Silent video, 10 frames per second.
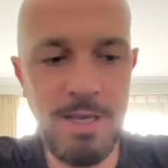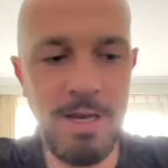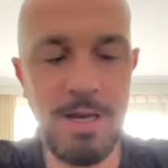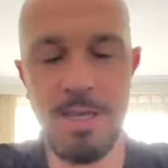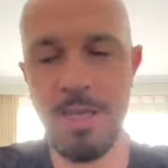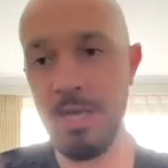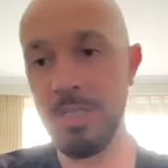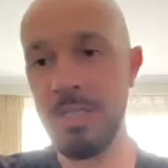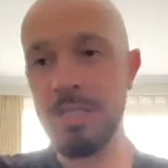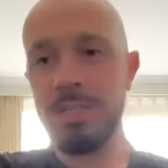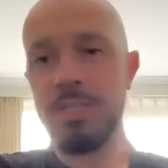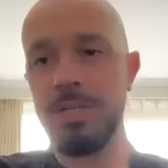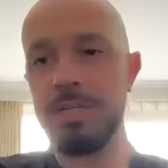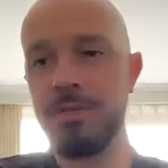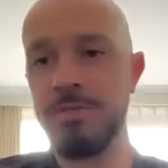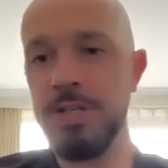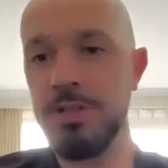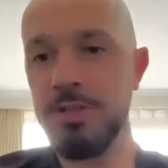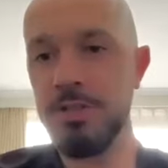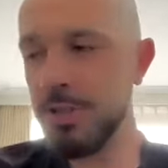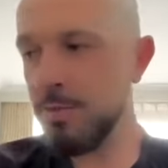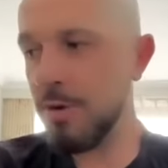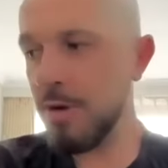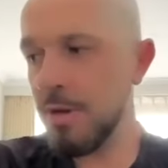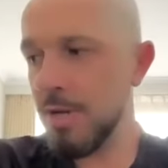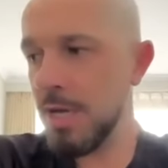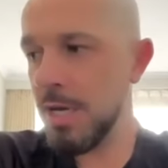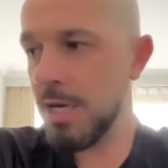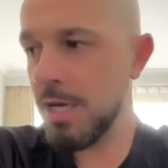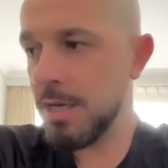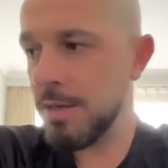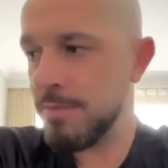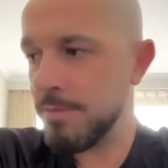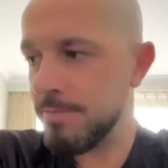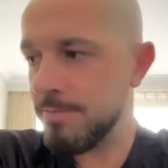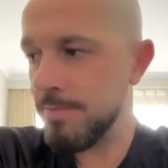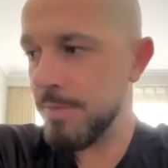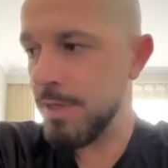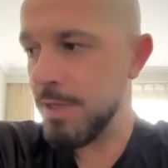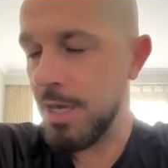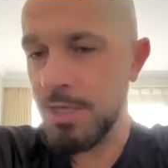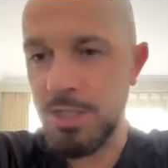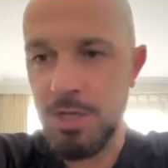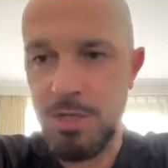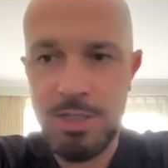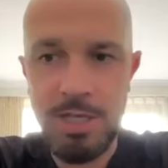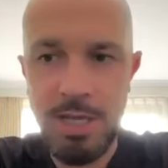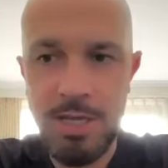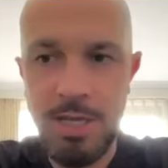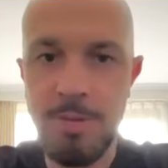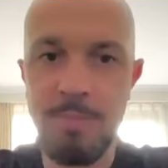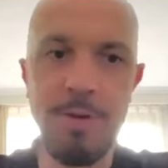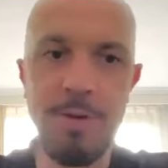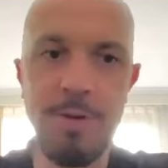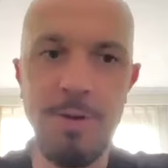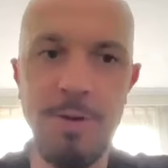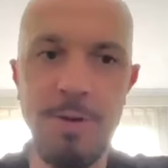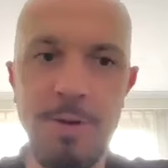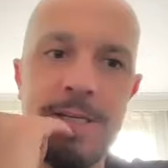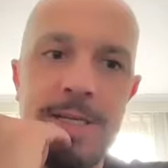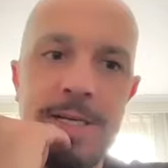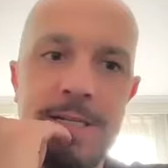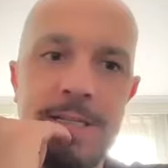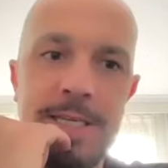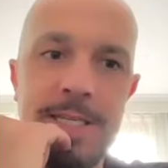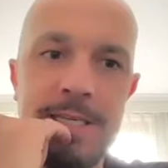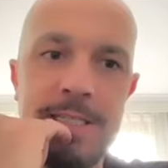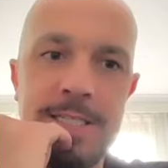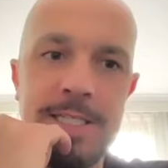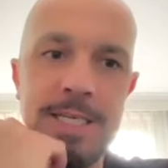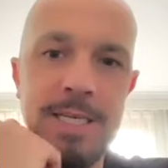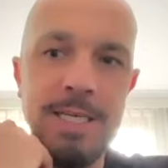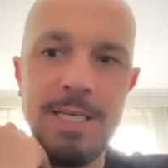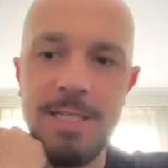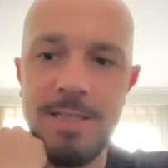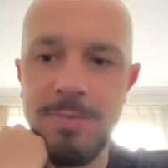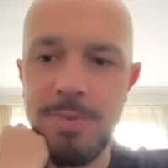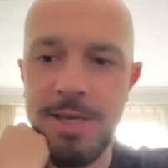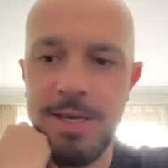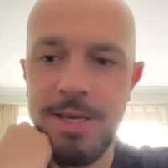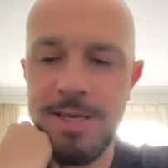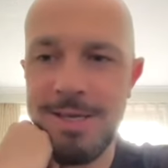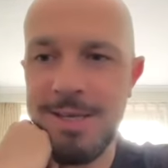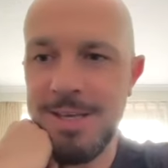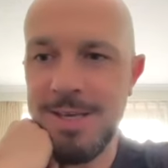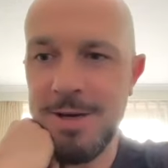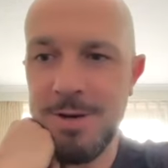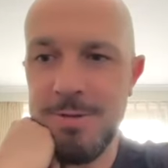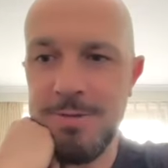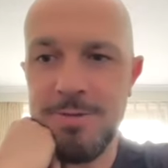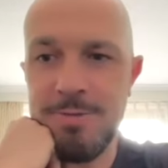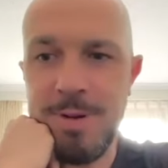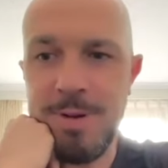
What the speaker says: Yeah, she has a chance of featuring tomorrow. Yeah, she looks like a middleweight boxer. I think there's the big kind of